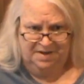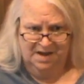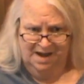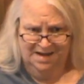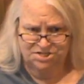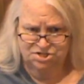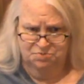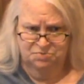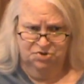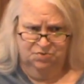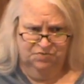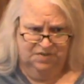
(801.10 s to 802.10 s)
But I
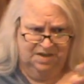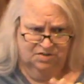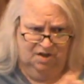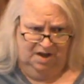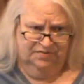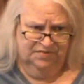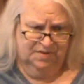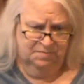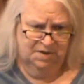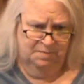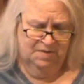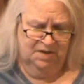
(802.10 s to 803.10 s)
do use a cloth.
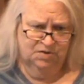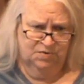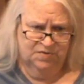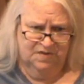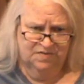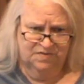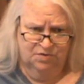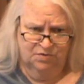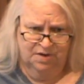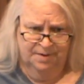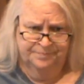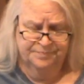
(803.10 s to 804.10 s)
Sometimes I use a silk.